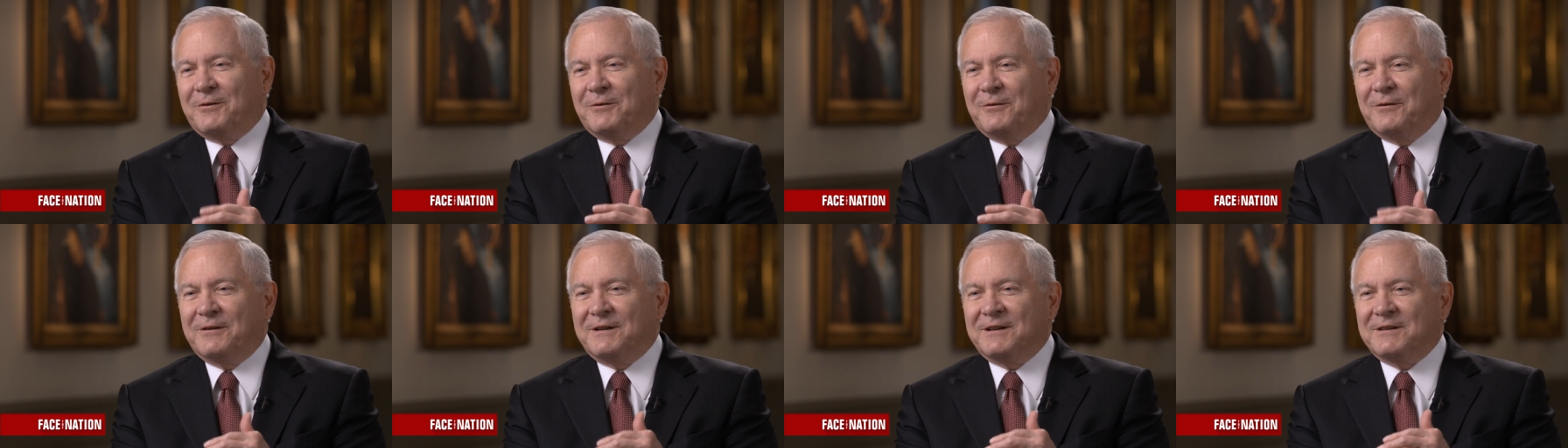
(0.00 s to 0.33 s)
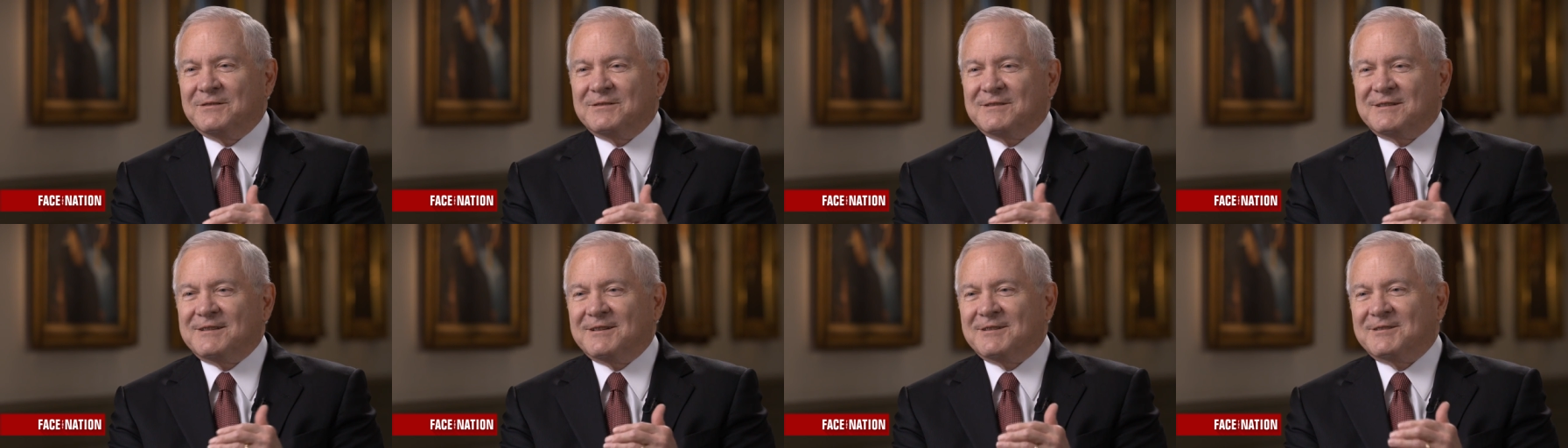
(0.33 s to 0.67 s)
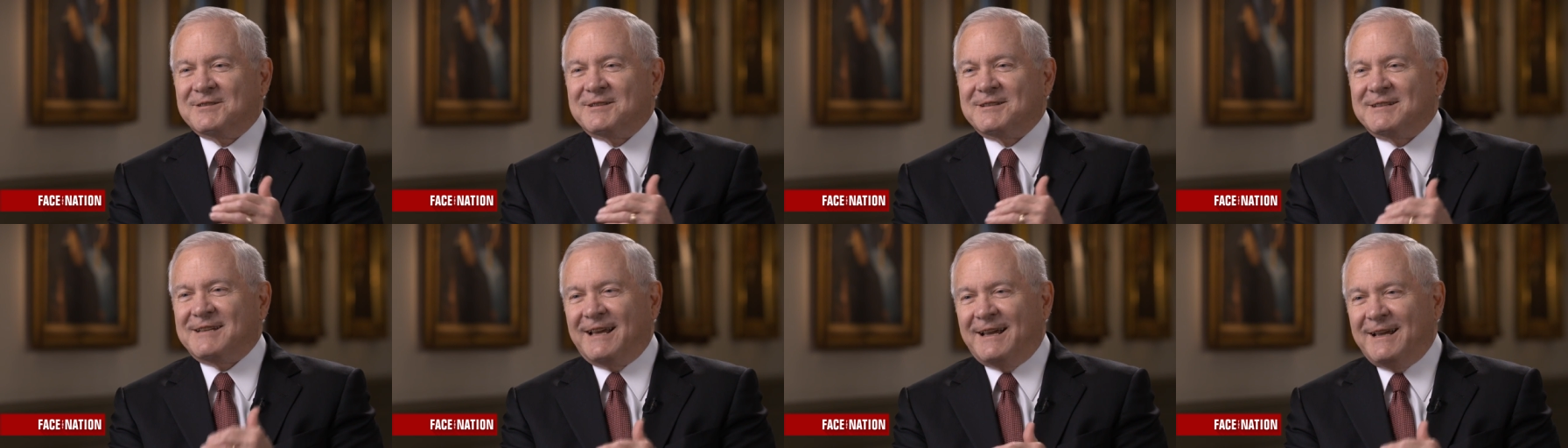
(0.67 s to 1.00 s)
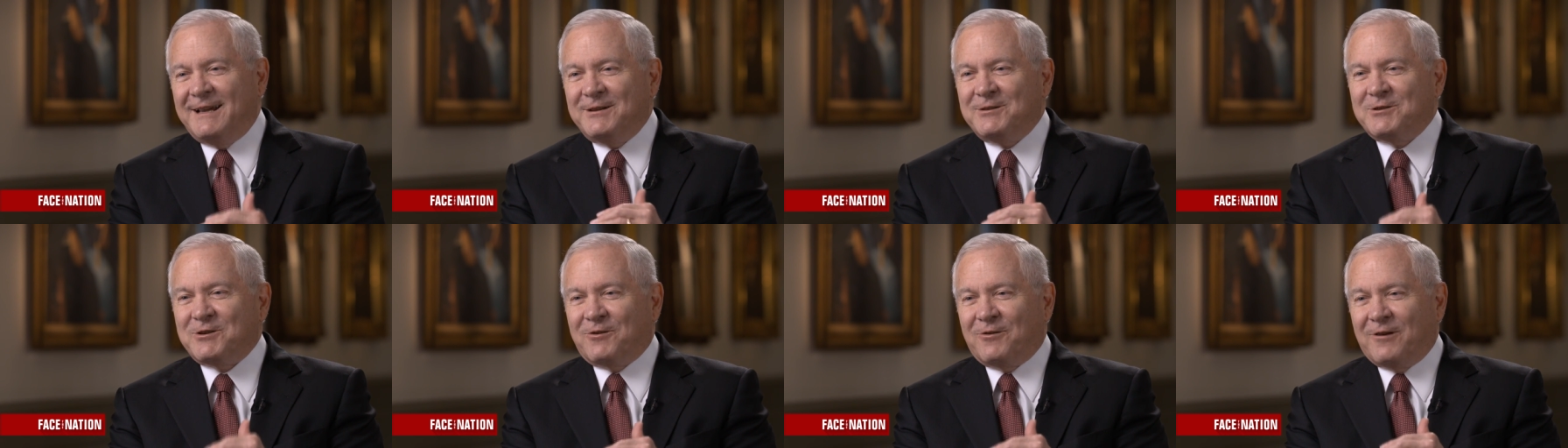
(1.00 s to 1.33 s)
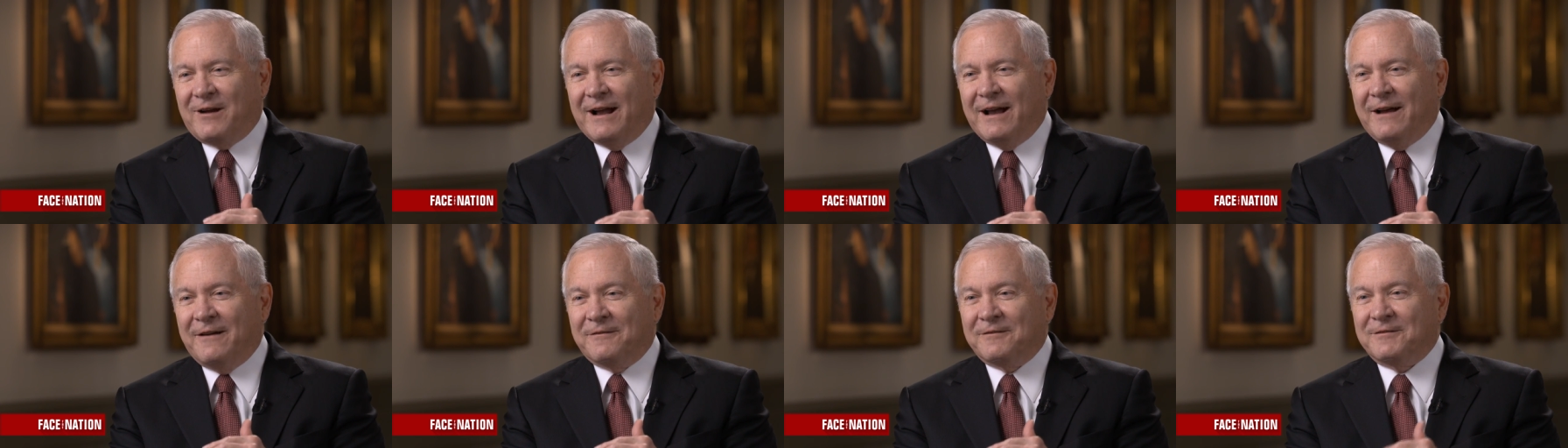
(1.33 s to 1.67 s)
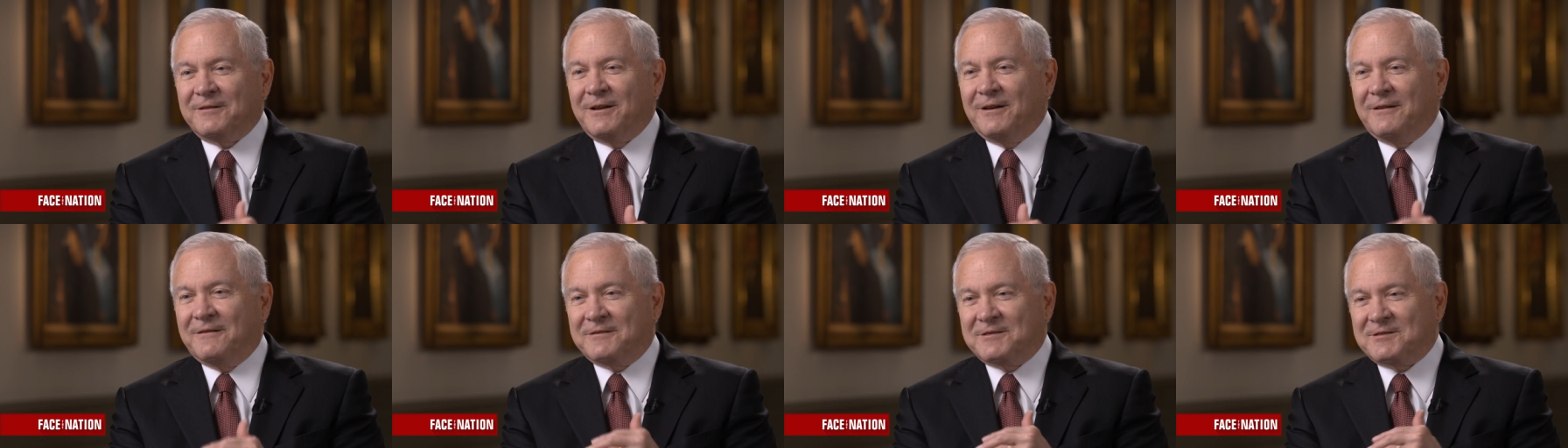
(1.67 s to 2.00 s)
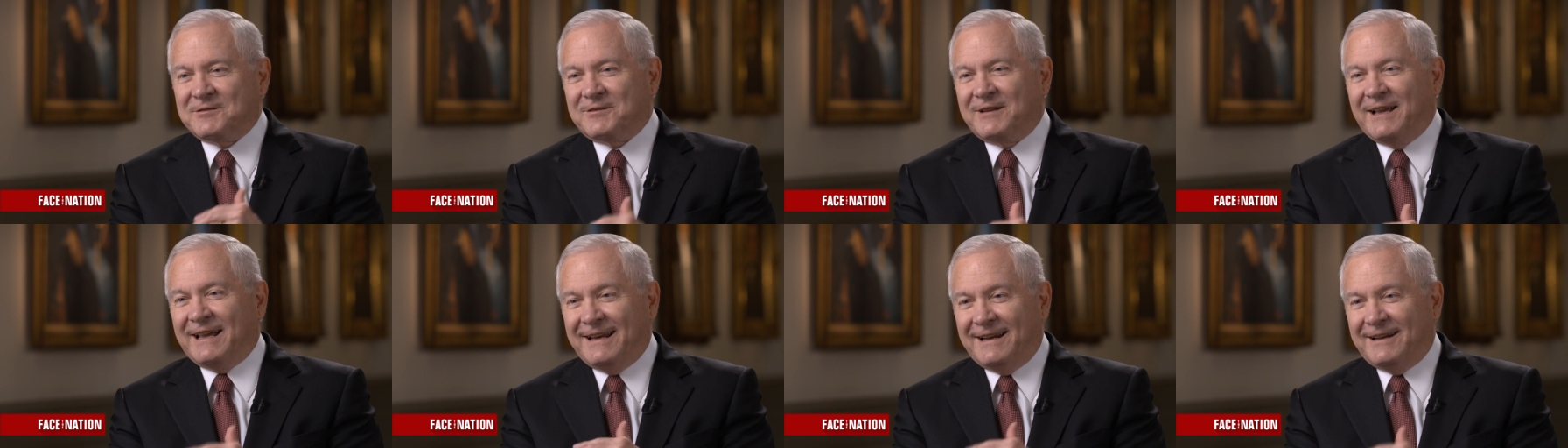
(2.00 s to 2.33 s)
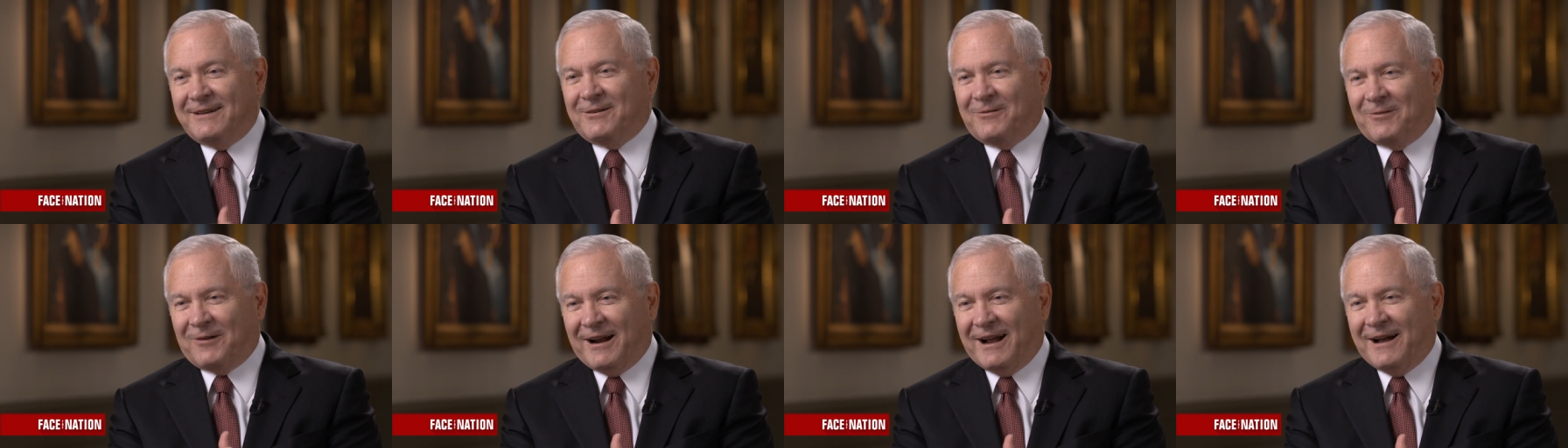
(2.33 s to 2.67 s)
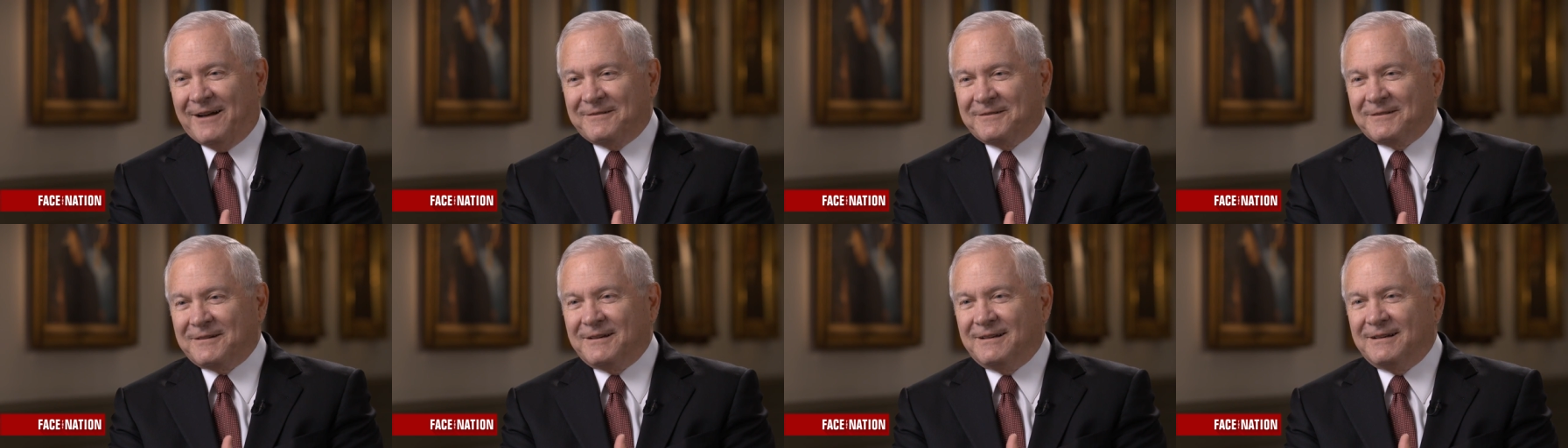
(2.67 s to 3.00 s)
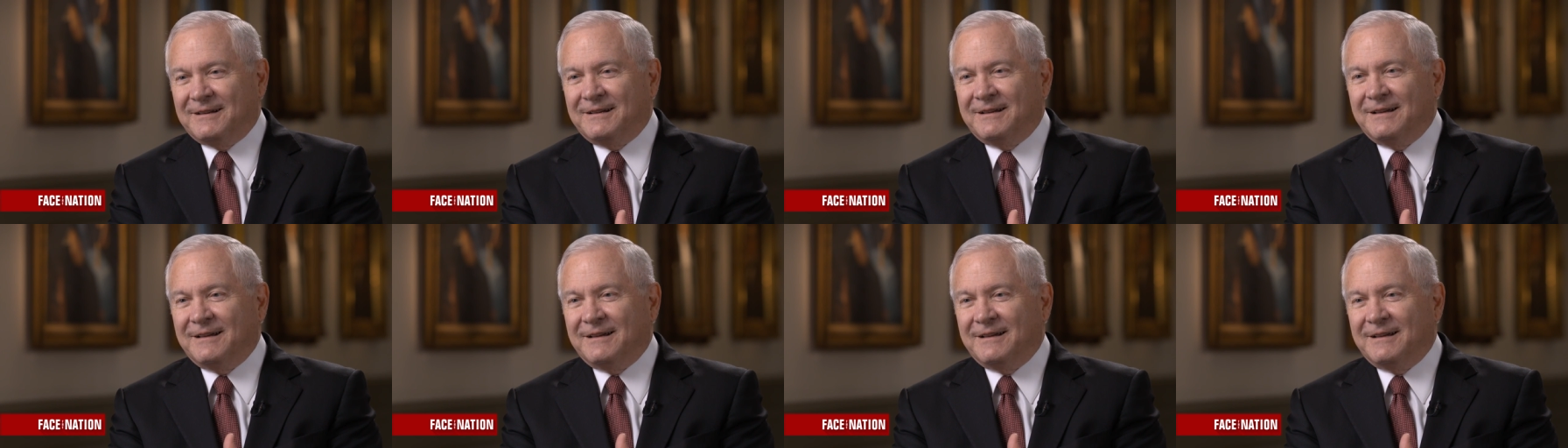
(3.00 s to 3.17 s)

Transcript: to it as the stagecraft of statecraft.